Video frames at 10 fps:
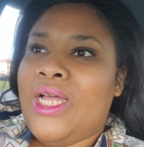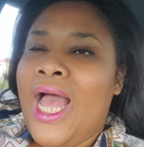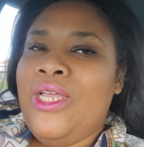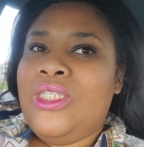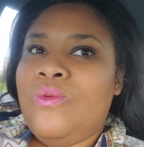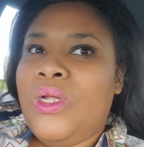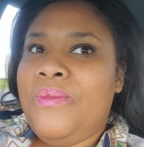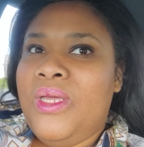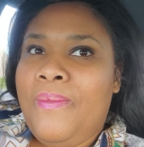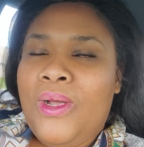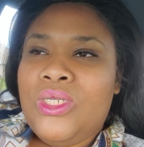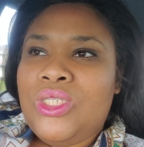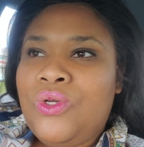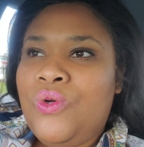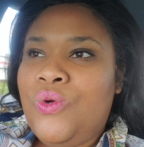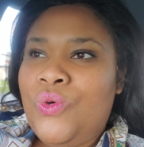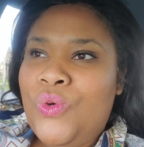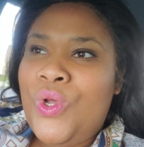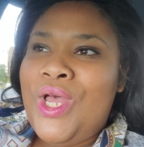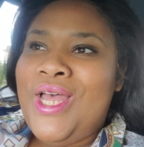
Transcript: want to be the person who